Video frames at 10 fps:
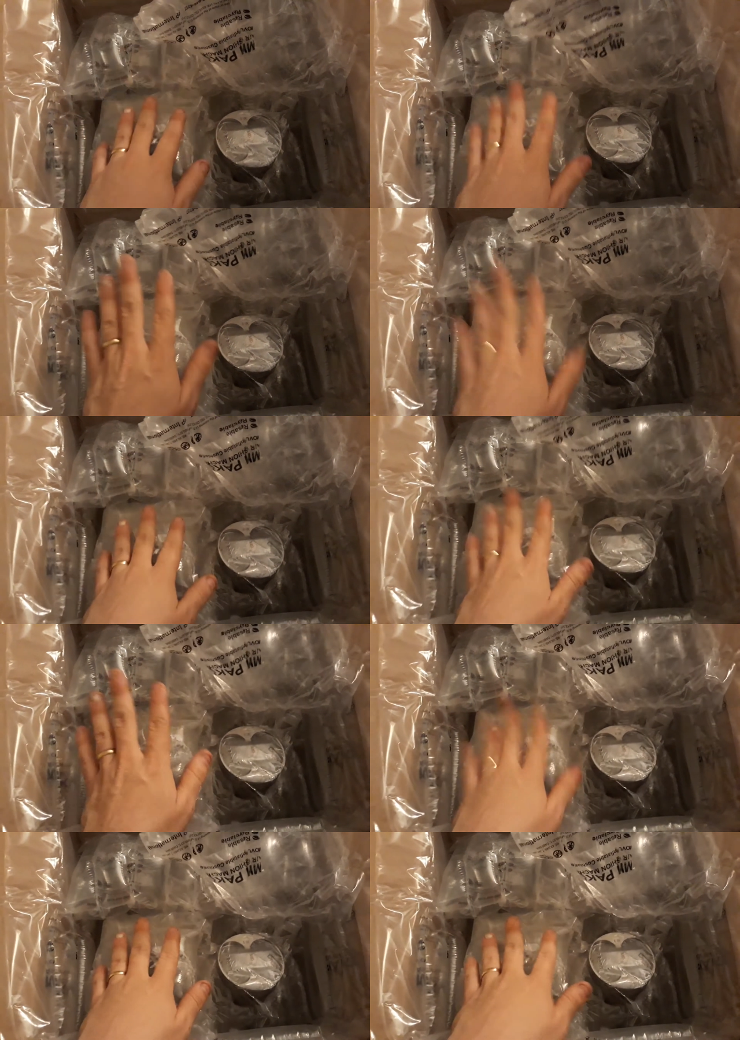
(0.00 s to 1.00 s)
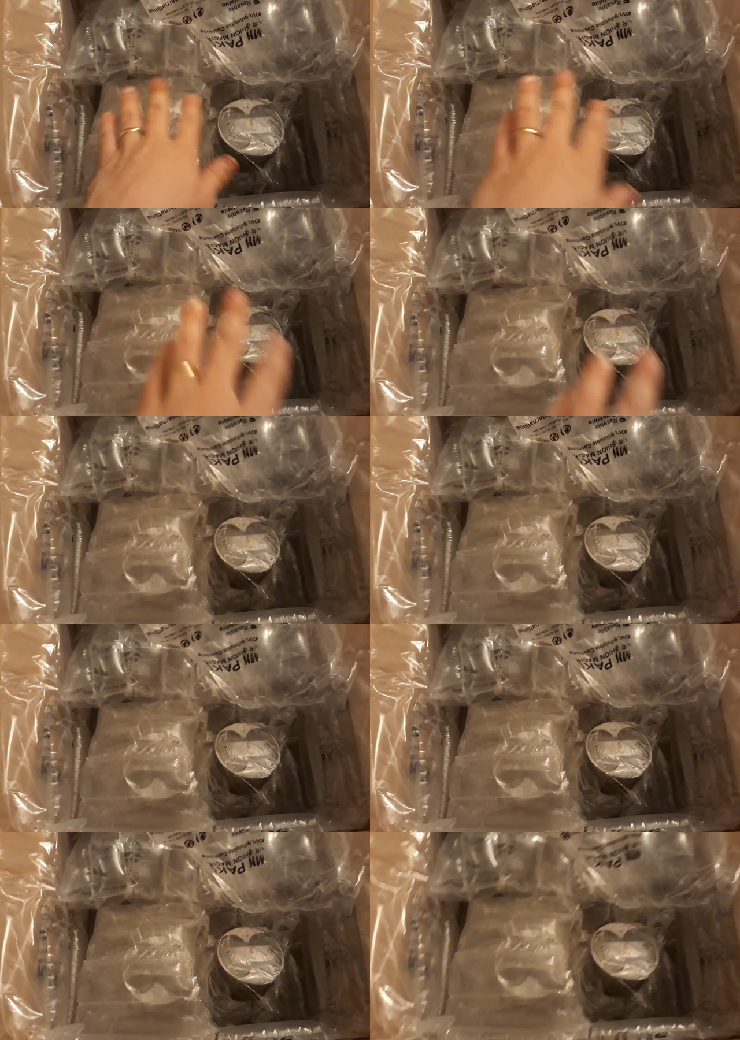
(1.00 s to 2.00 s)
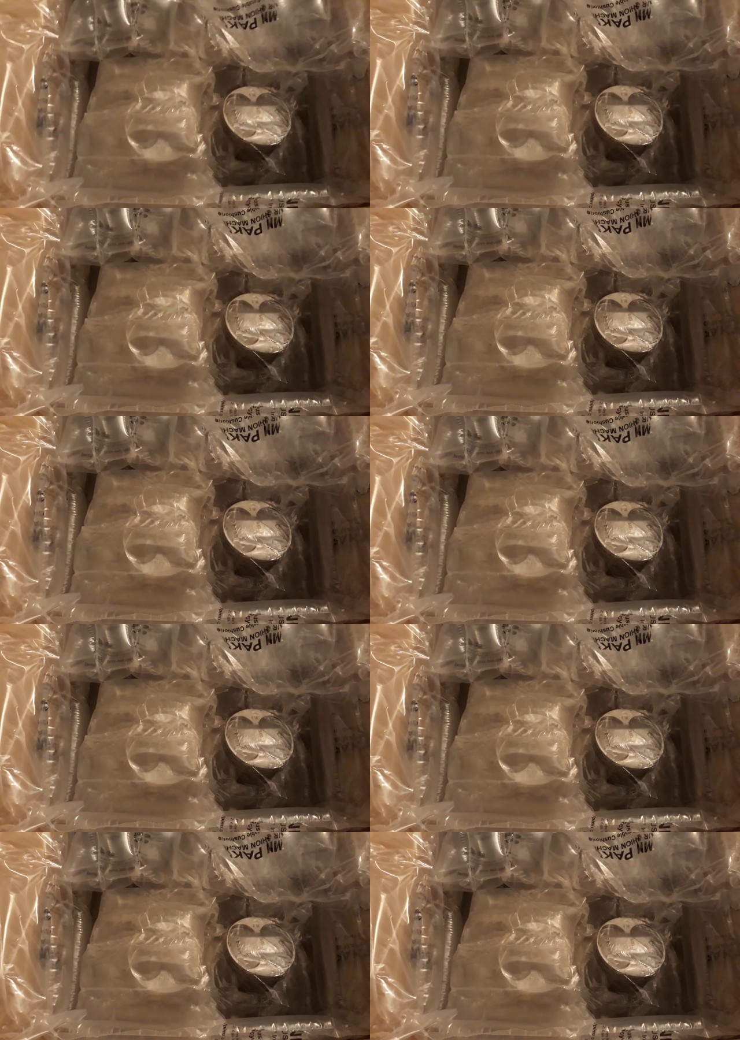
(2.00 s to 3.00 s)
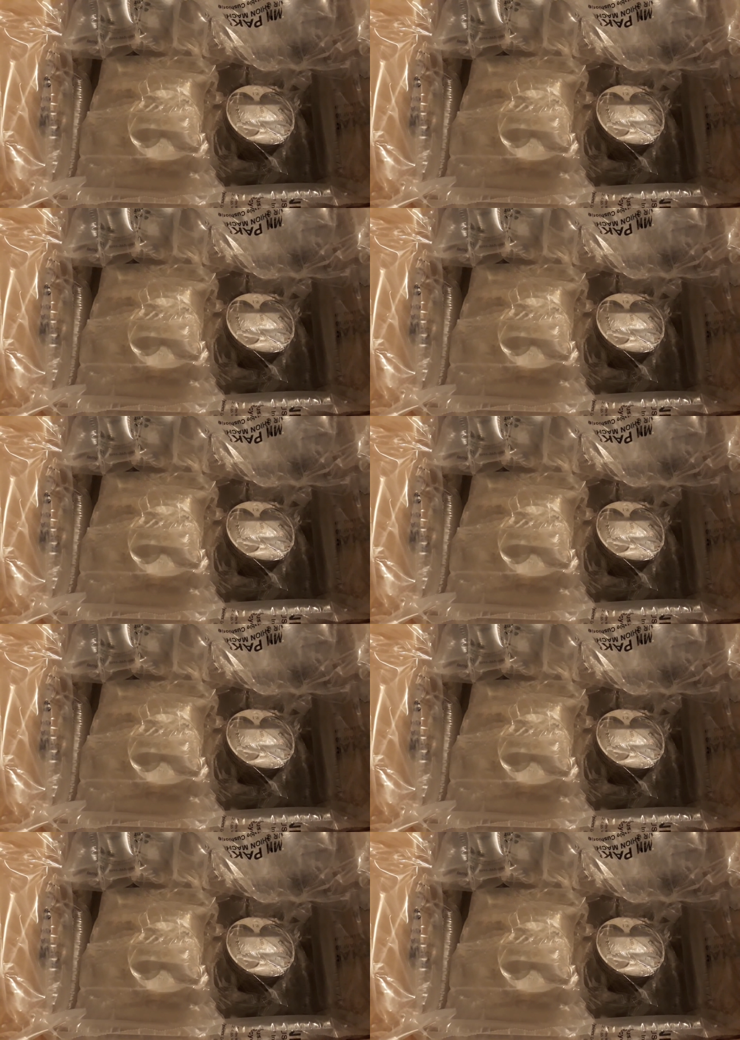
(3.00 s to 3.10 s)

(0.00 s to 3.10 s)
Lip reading: Nobody's mouth can be seen.